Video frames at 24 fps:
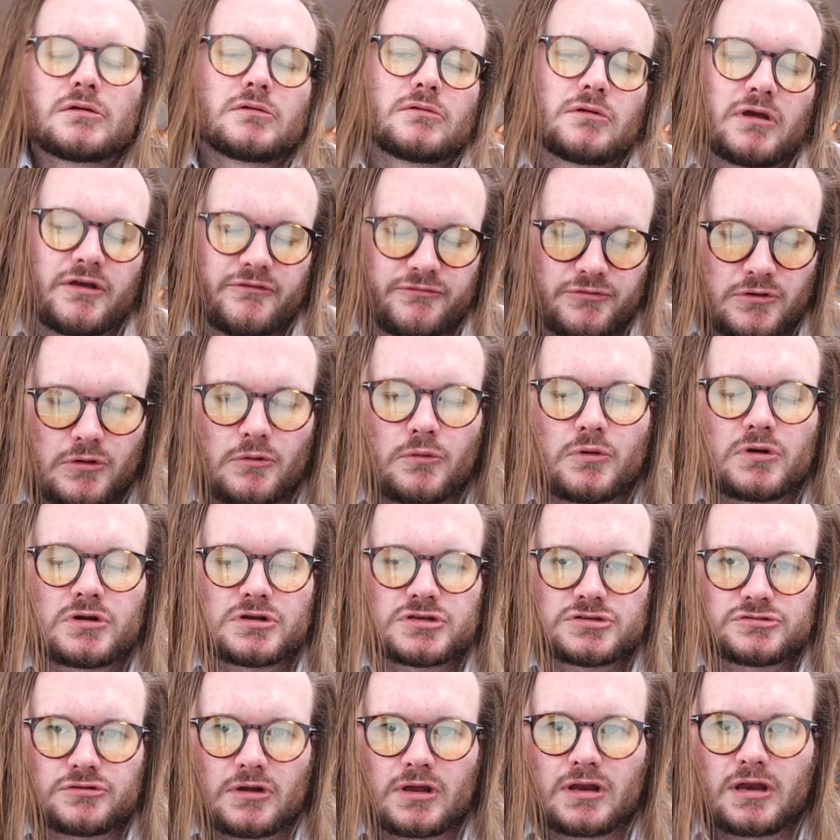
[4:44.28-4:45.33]
if we want a
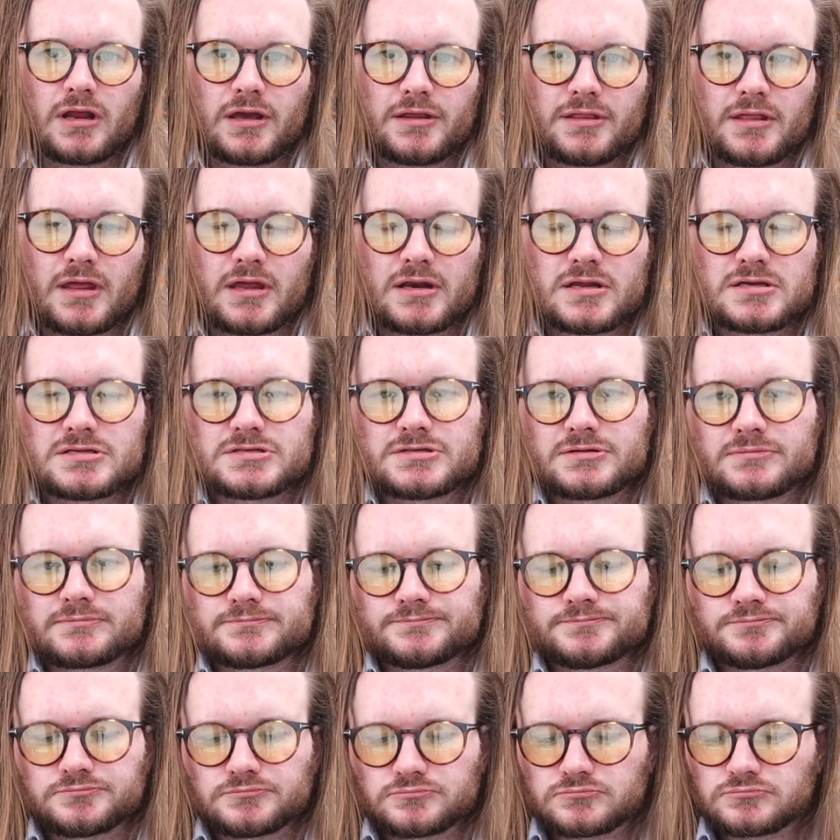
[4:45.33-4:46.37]
straight line, that is.
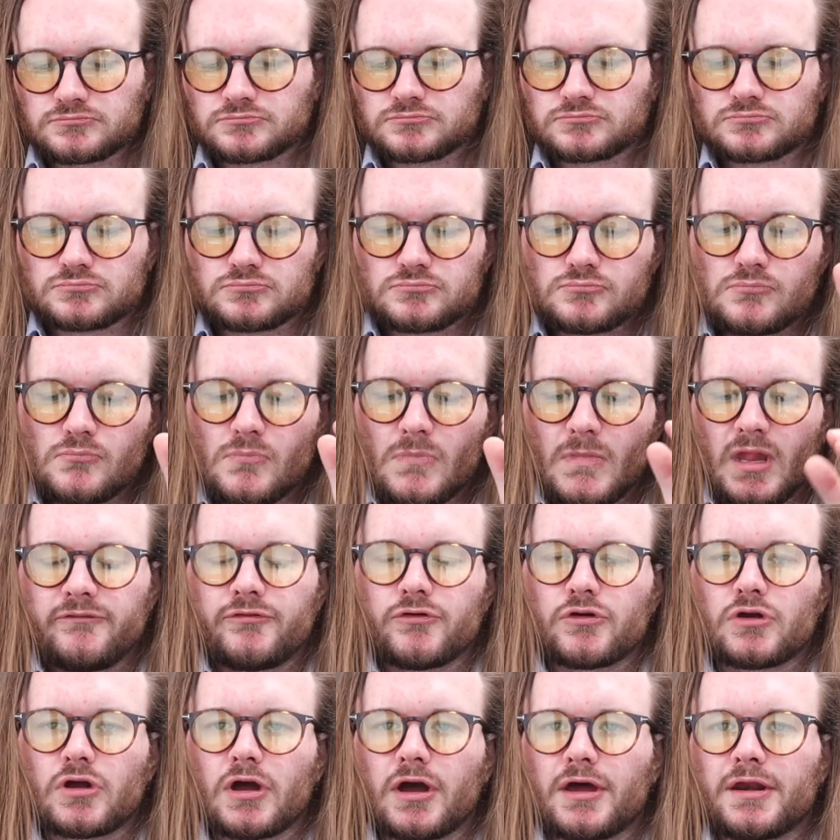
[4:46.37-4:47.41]
If
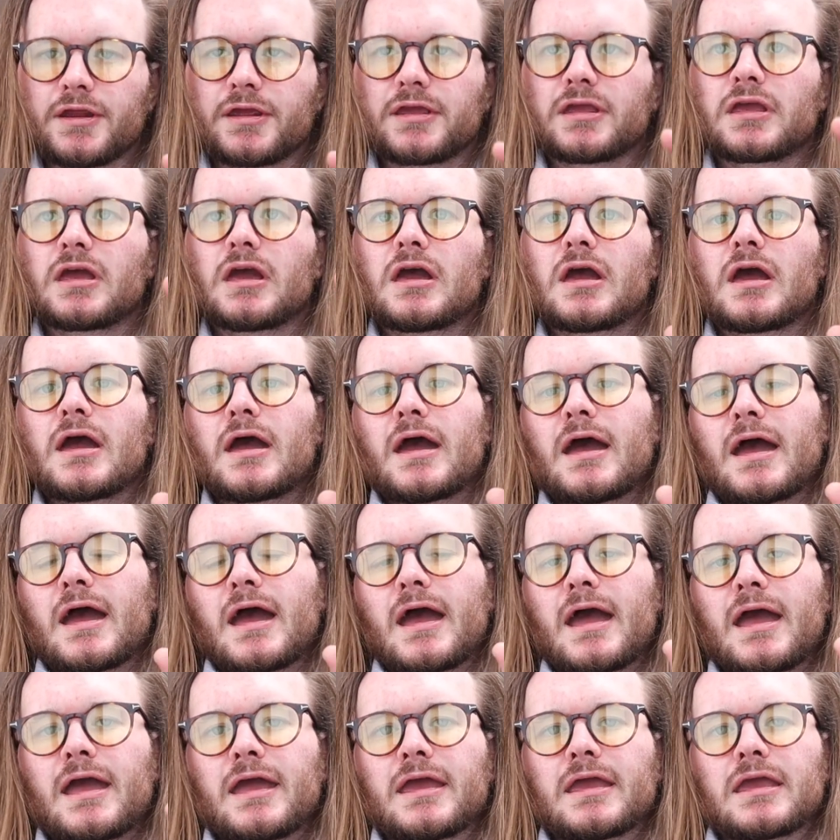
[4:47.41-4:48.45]
you're cutting
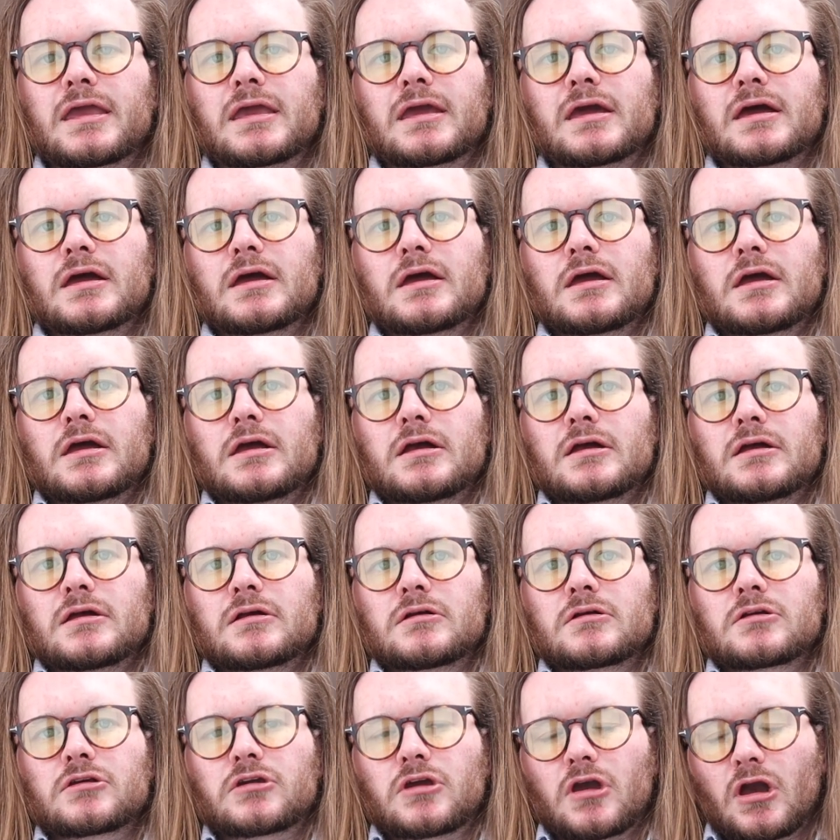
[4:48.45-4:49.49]
a
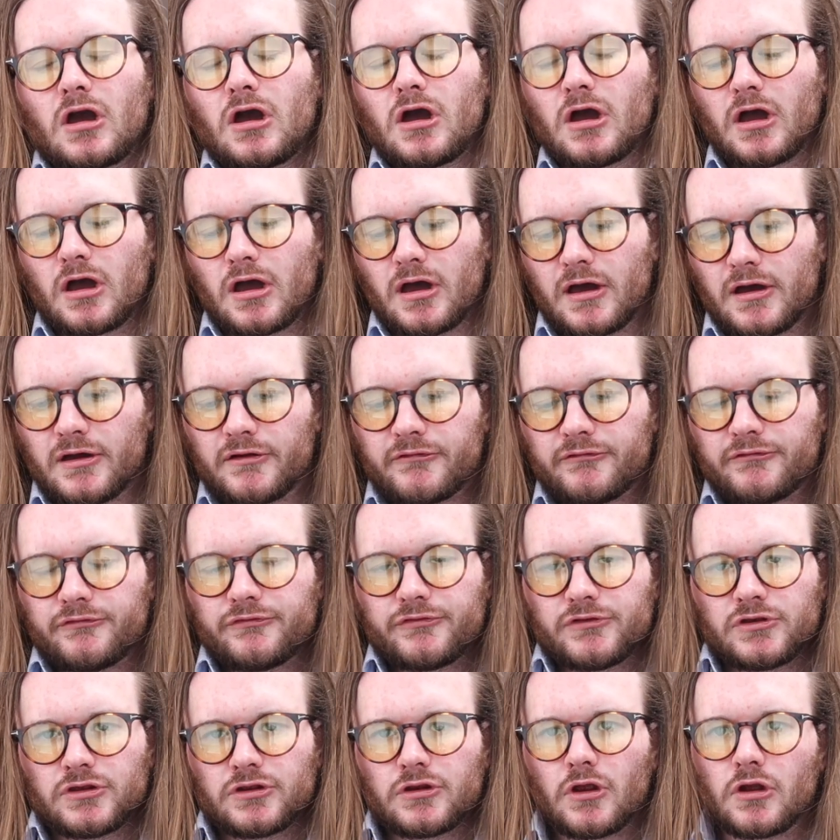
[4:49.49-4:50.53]
curve,
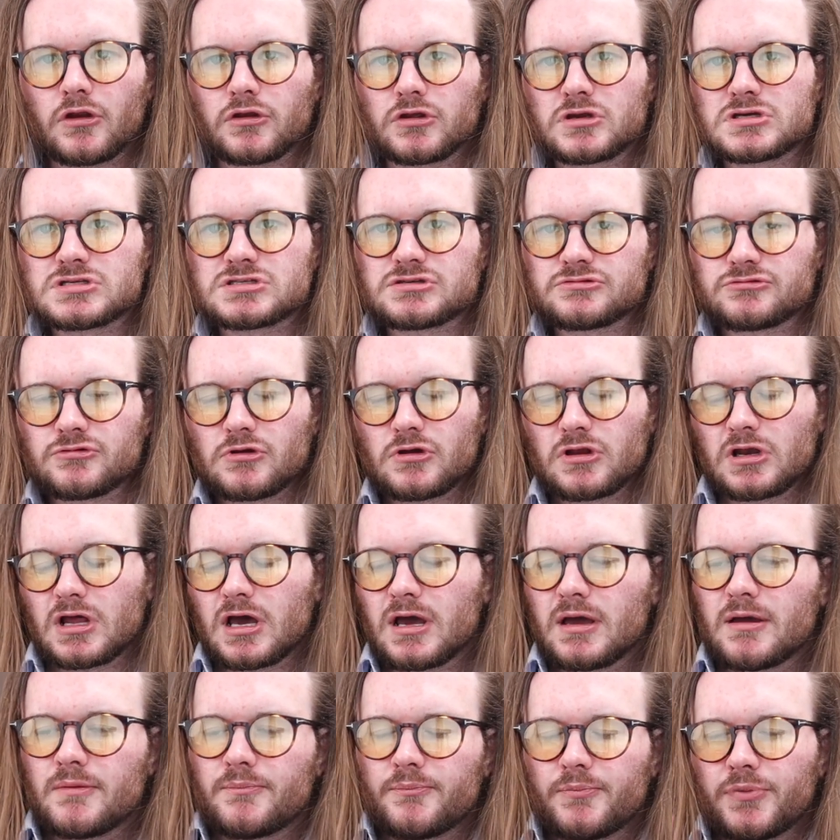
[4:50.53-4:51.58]
you don't use a
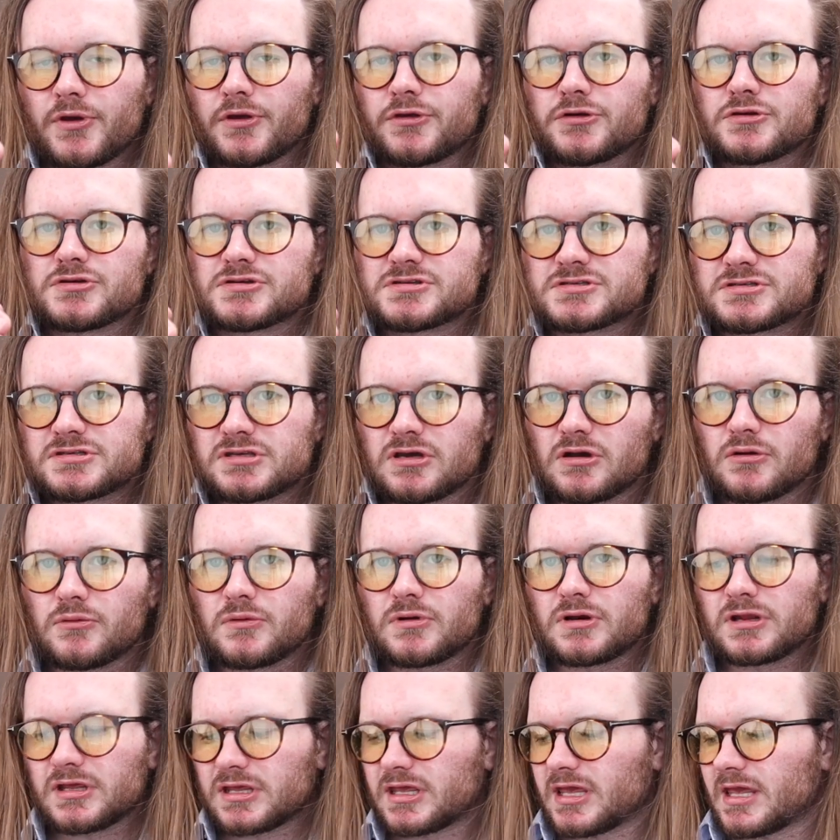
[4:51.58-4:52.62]
ruler, but you still
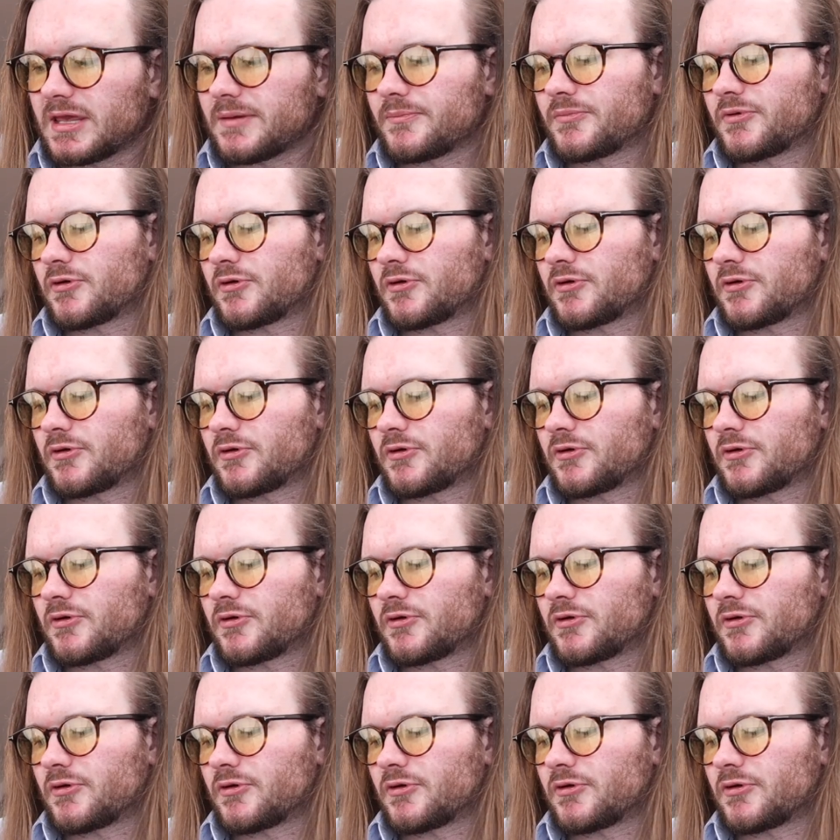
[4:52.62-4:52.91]
want to keep